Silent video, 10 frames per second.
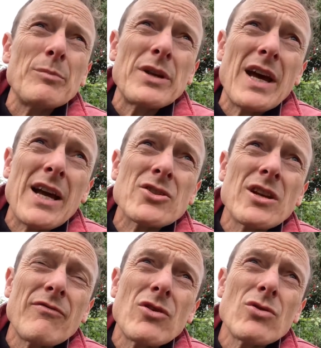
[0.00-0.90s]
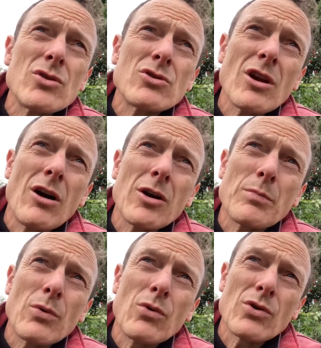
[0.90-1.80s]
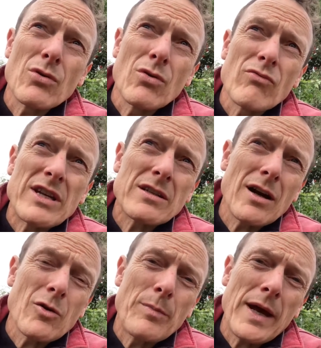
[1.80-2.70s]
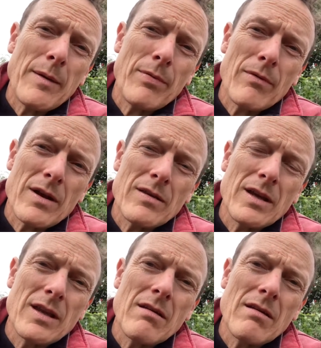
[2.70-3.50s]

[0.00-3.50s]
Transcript: But actually, if you use cardboard or recycled paper or anything,